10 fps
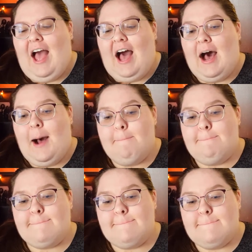
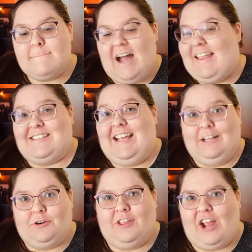And that's like
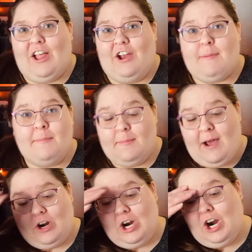literally all I remember
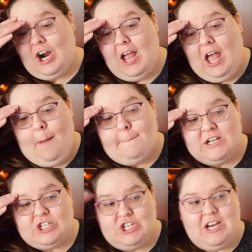about her.
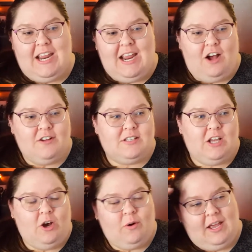But she's
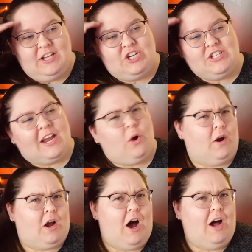like a
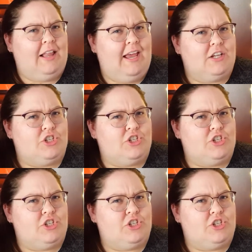workaholic.